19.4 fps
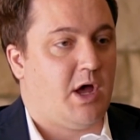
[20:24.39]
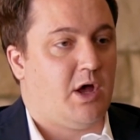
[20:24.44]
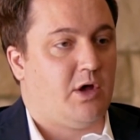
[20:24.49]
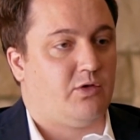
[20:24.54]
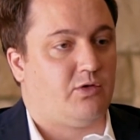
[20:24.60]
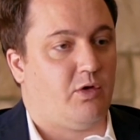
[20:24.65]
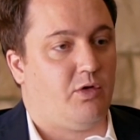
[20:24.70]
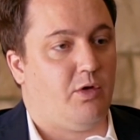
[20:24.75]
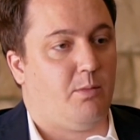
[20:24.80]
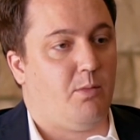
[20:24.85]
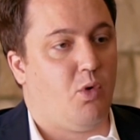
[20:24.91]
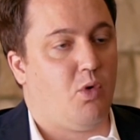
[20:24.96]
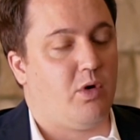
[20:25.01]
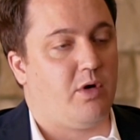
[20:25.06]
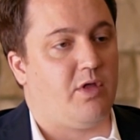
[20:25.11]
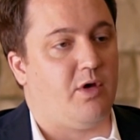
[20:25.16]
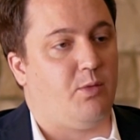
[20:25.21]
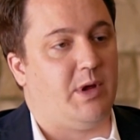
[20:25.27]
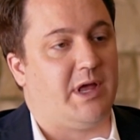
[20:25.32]
So the
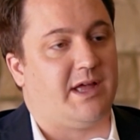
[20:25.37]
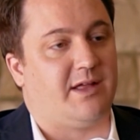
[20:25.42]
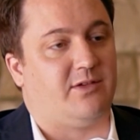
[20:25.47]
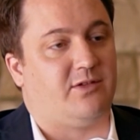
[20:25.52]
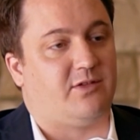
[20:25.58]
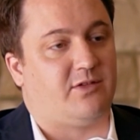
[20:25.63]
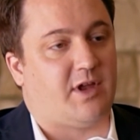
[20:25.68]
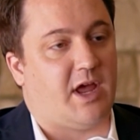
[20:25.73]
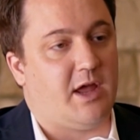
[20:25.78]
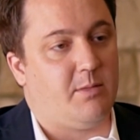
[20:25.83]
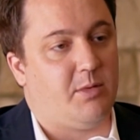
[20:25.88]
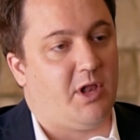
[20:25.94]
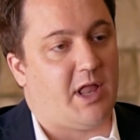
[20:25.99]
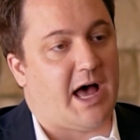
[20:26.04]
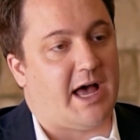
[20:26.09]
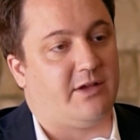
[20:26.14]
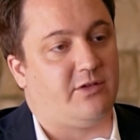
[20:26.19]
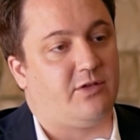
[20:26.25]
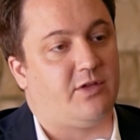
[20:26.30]
more that we can
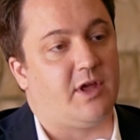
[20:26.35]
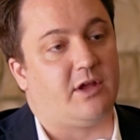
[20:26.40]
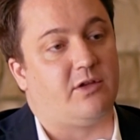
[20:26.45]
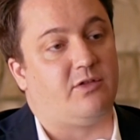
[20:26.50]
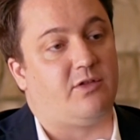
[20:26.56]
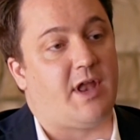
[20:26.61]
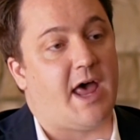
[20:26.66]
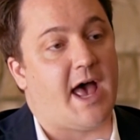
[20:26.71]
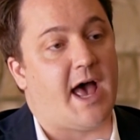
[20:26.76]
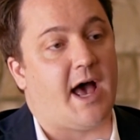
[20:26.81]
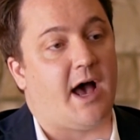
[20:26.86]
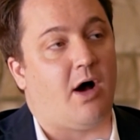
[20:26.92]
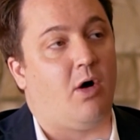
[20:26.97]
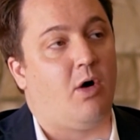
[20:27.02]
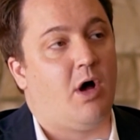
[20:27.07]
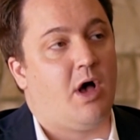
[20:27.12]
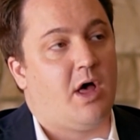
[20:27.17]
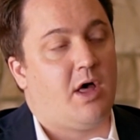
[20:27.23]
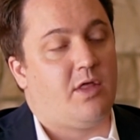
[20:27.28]
stabilize things
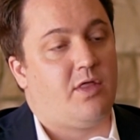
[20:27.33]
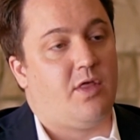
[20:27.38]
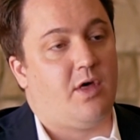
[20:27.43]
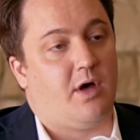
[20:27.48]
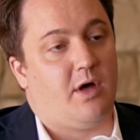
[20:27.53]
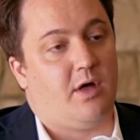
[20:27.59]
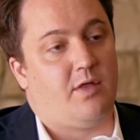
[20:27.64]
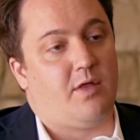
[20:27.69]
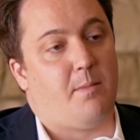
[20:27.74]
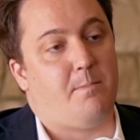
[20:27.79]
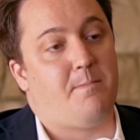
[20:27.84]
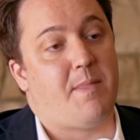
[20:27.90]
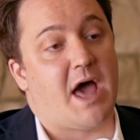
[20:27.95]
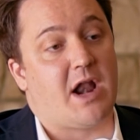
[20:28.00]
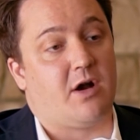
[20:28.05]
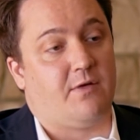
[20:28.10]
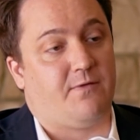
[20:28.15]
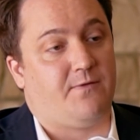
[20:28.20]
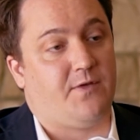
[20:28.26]
now, the
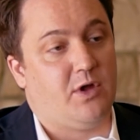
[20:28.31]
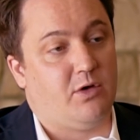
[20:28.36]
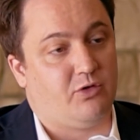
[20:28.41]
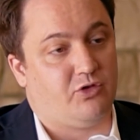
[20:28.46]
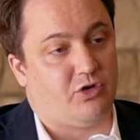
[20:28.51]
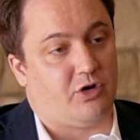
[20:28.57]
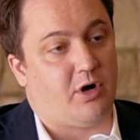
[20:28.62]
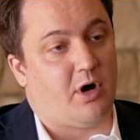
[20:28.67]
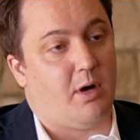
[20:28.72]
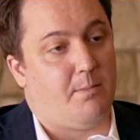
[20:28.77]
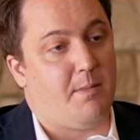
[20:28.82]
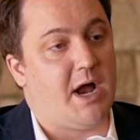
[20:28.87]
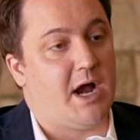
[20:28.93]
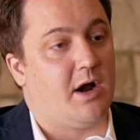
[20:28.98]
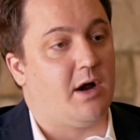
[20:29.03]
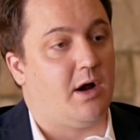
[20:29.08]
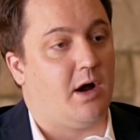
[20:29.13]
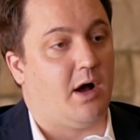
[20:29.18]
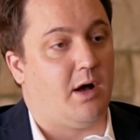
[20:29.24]
better future
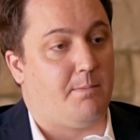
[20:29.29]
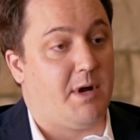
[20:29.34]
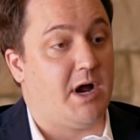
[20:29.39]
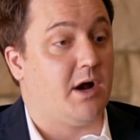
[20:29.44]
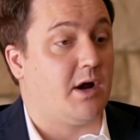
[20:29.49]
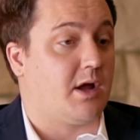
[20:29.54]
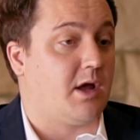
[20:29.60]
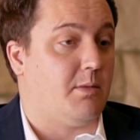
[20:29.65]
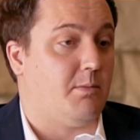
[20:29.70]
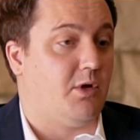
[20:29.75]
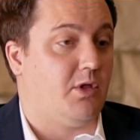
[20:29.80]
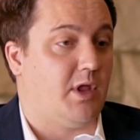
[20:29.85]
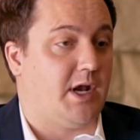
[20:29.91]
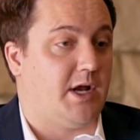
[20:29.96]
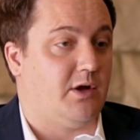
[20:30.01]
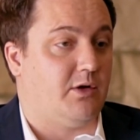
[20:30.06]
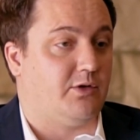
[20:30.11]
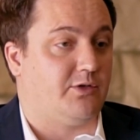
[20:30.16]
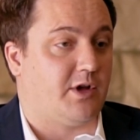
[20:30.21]
American
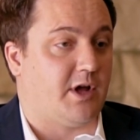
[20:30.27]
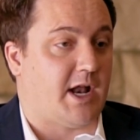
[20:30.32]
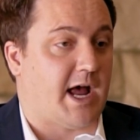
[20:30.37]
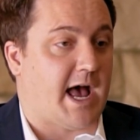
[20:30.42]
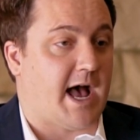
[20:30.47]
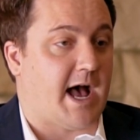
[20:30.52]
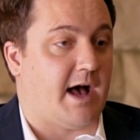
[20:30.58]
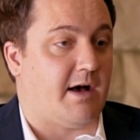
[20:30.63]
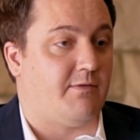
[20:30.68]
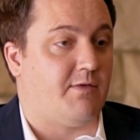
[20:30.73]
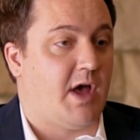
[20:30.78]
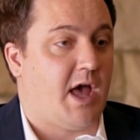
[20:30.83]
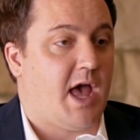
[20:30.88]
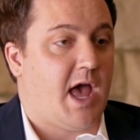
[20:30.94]
millennials could have.